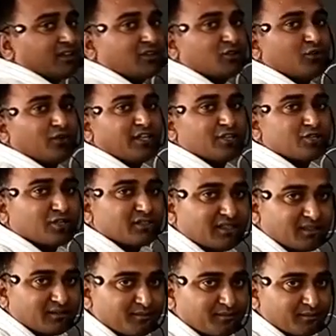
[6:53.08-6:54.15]
to each
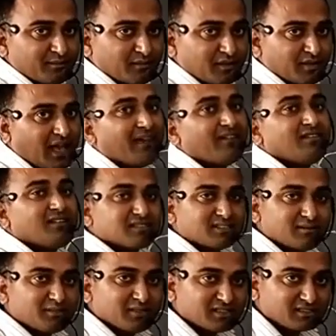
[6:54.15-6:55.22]
other, having
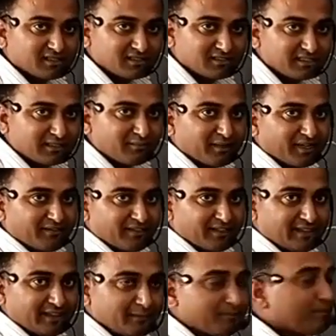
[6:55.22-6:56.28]
some distance in
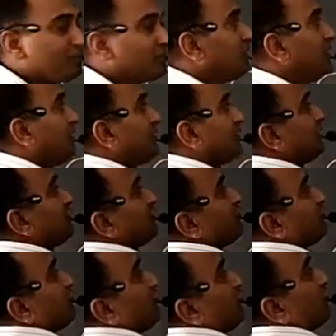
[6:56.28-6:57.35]
between them, then the
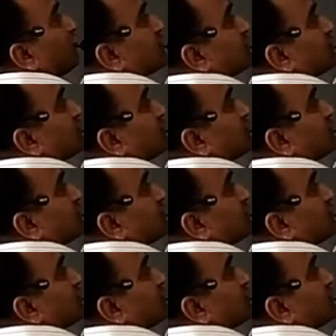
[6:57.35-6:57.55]
force